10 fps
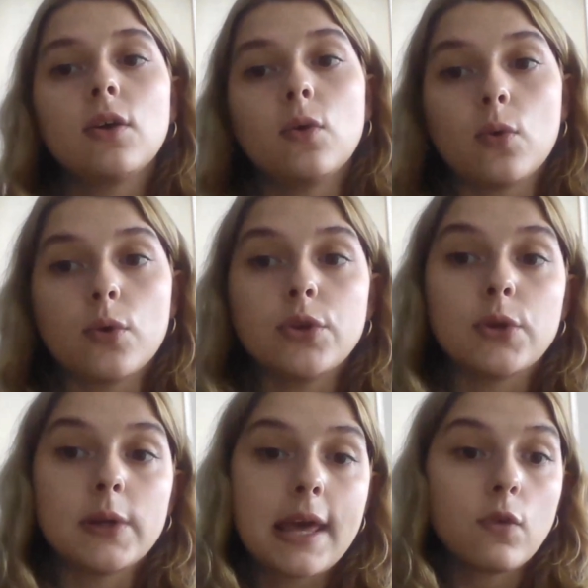or you
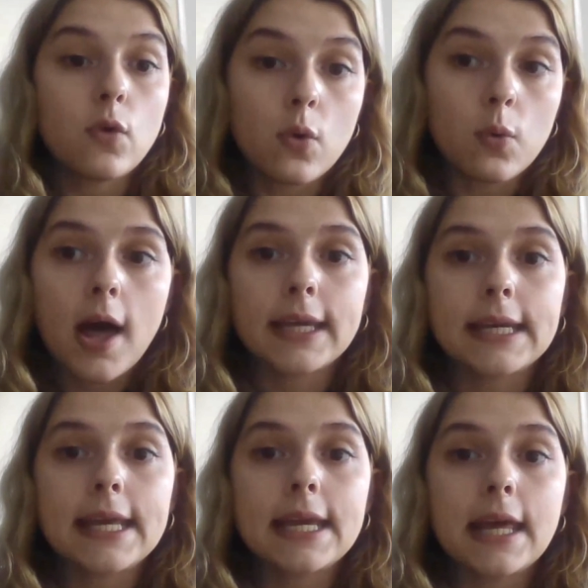live or work
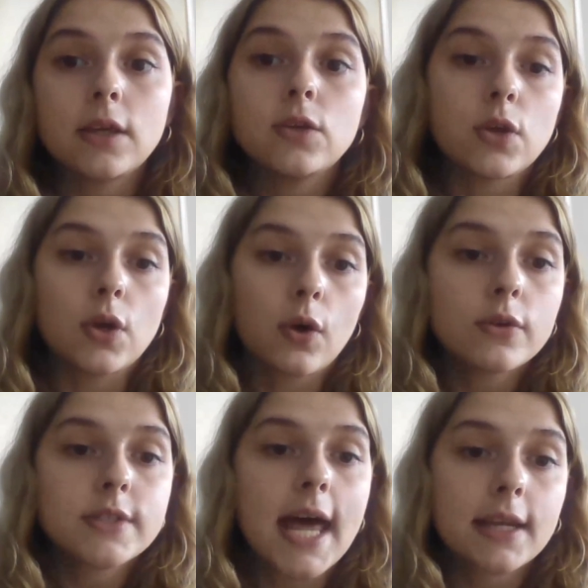in Ealing, you can
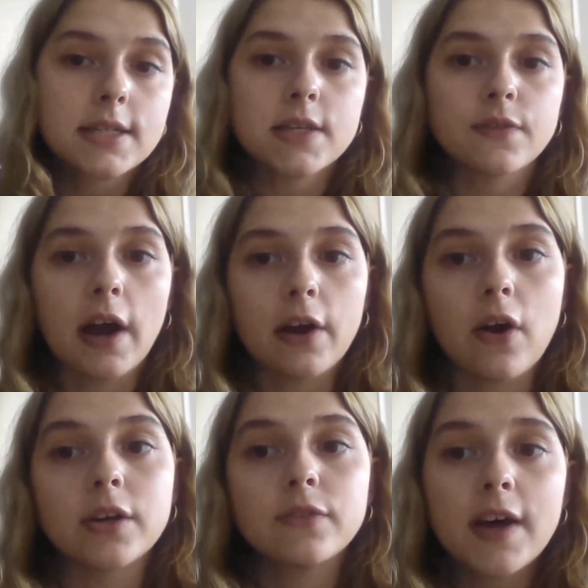contact us via
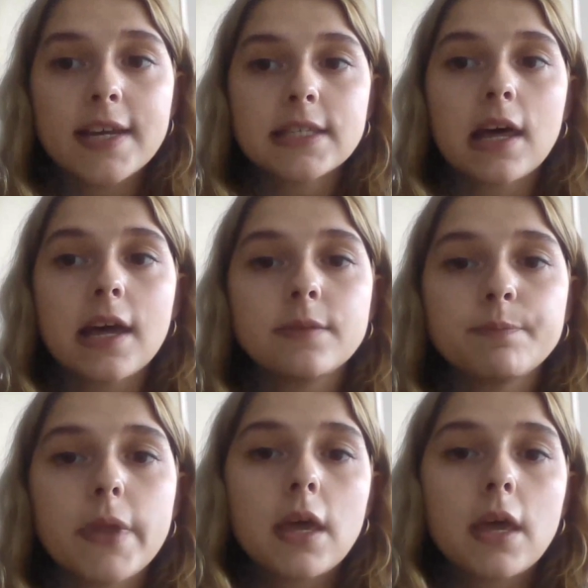our advice line.